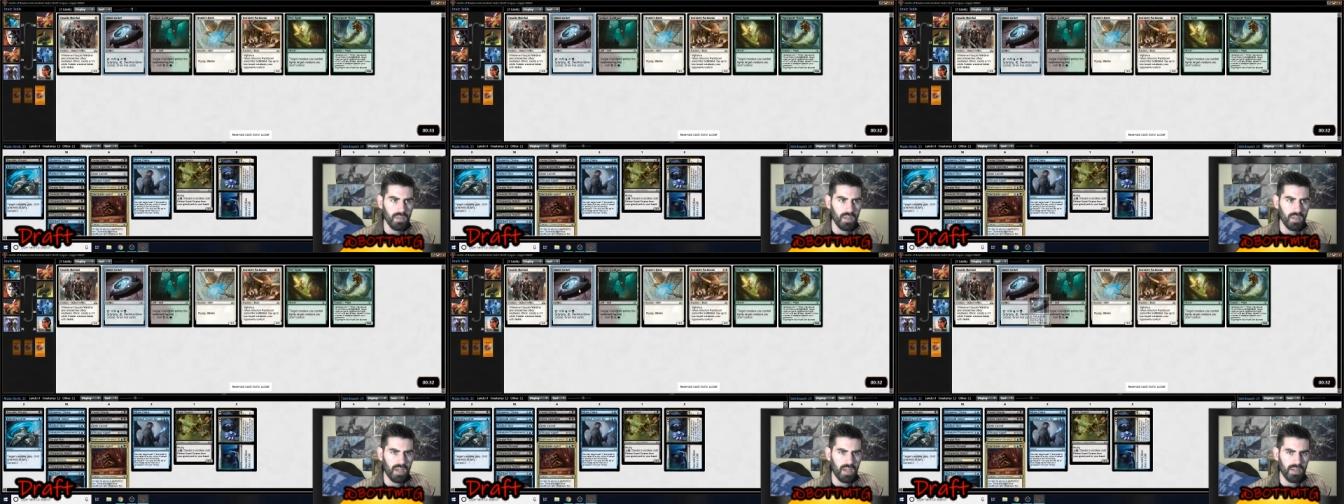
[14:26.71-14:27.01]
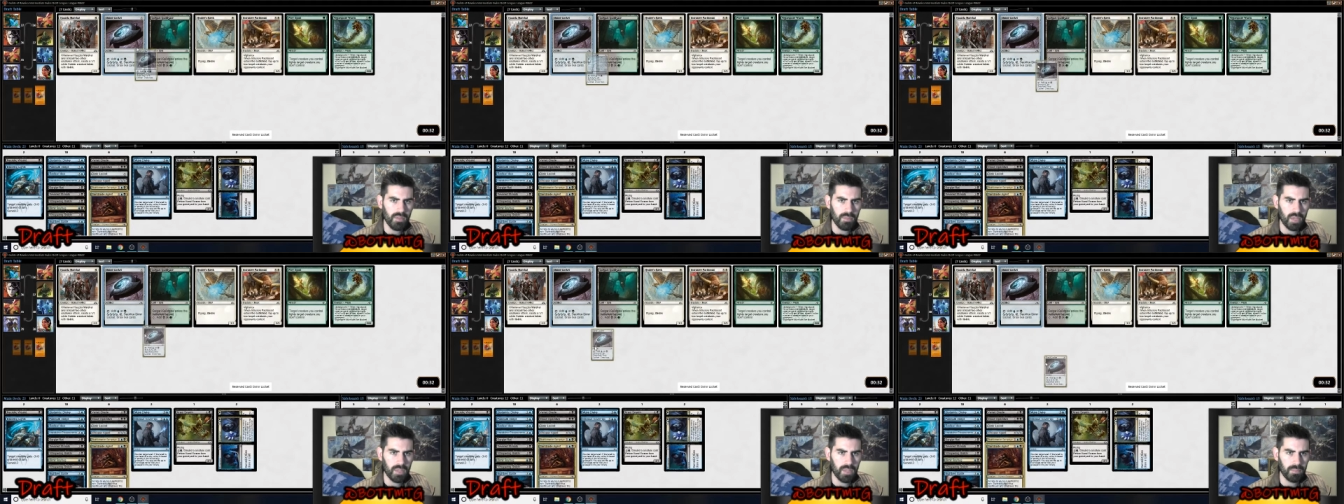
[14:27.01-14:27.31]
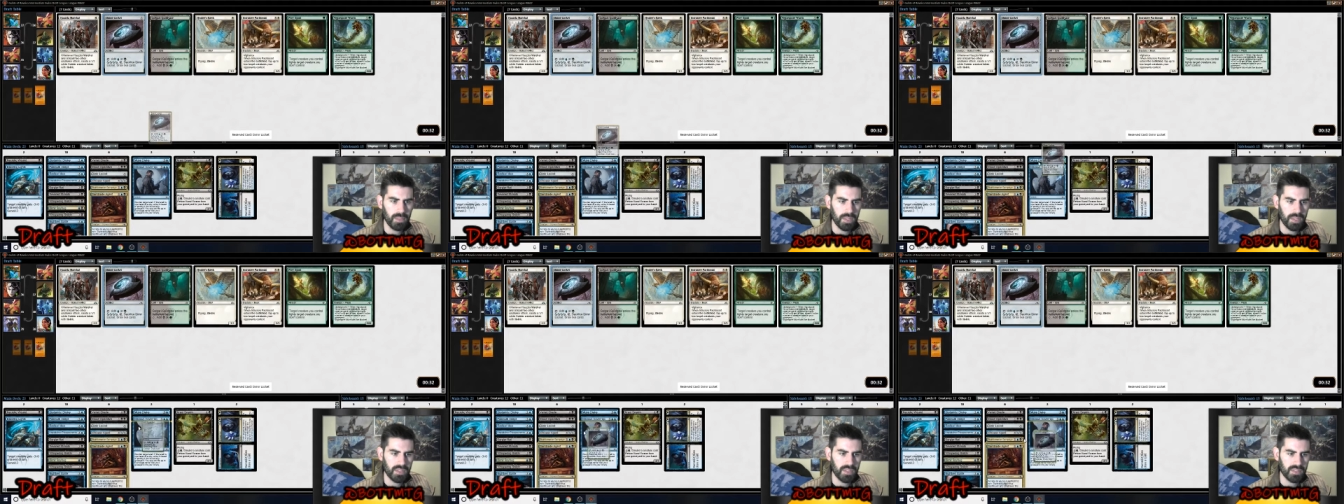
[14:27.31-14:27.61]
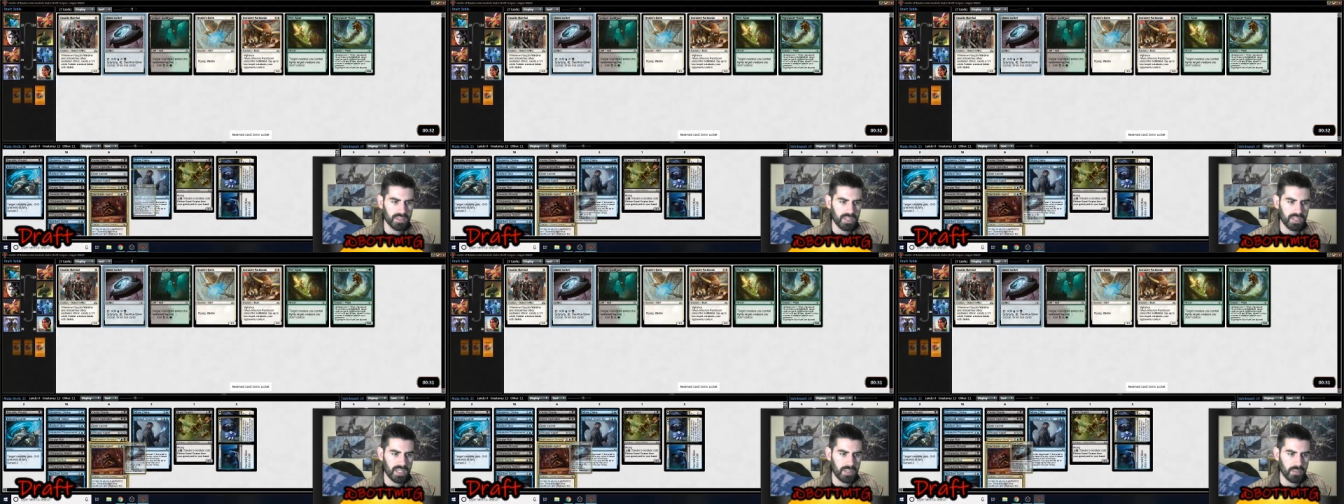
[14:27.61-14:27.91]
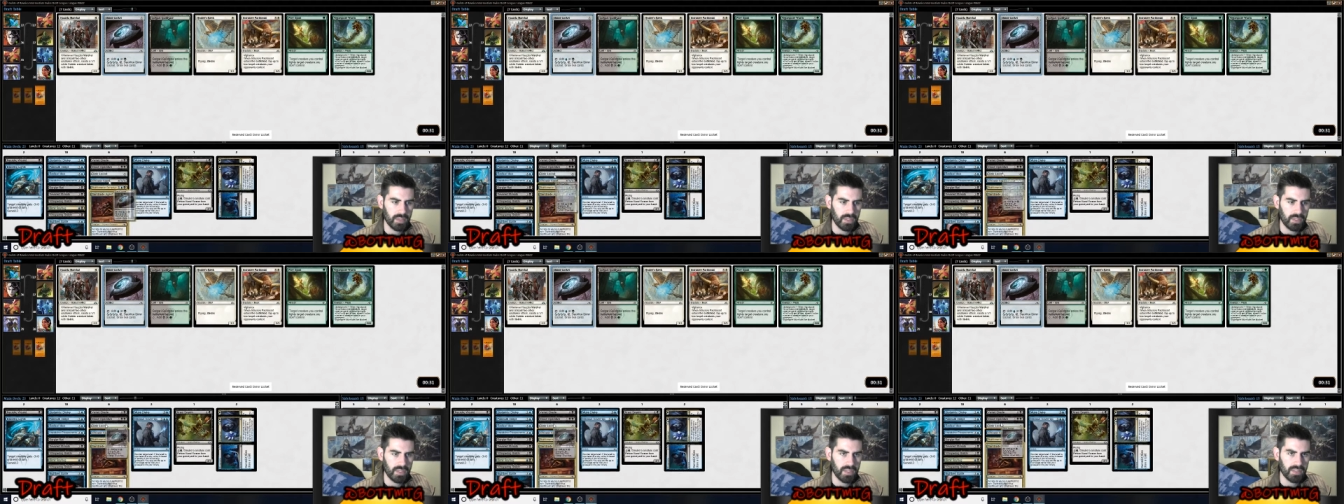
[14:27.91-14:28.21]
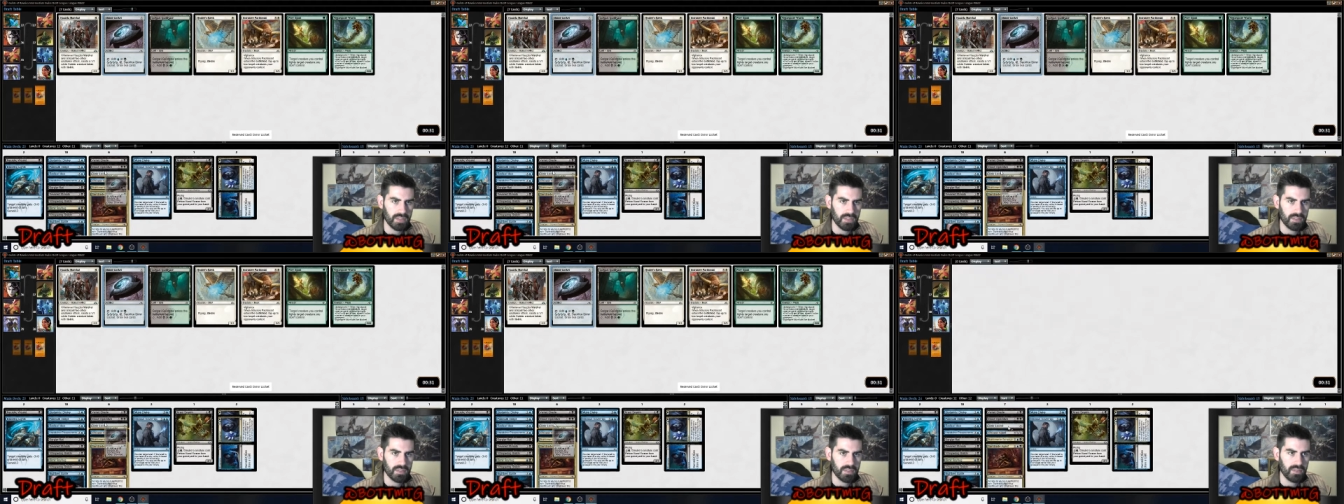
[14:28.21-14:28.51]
I don't mind playing a second one of these.